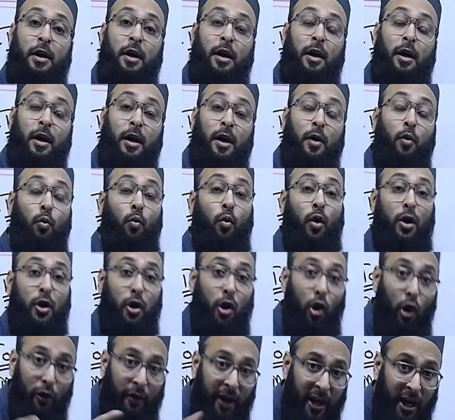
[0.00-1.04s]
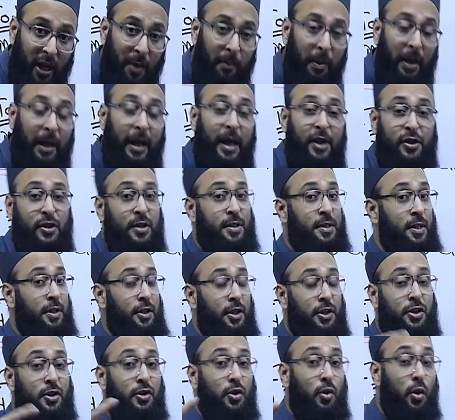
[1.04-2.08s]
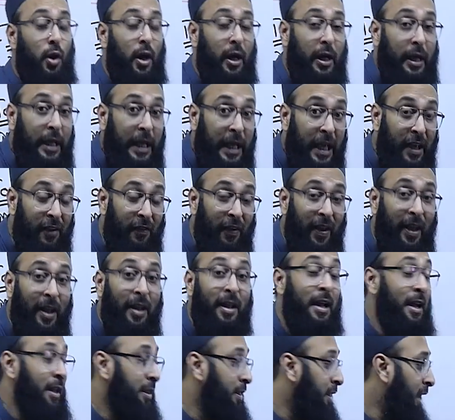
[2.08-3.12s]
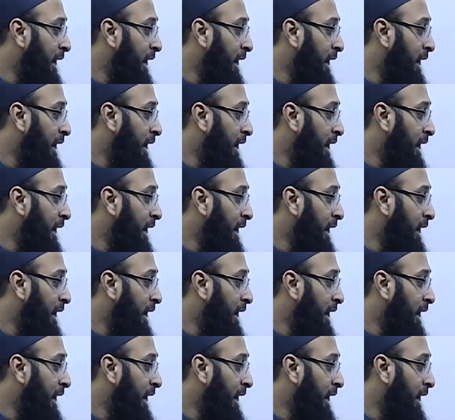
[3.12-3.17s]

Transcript: What all recommendations, suggestions you are giving,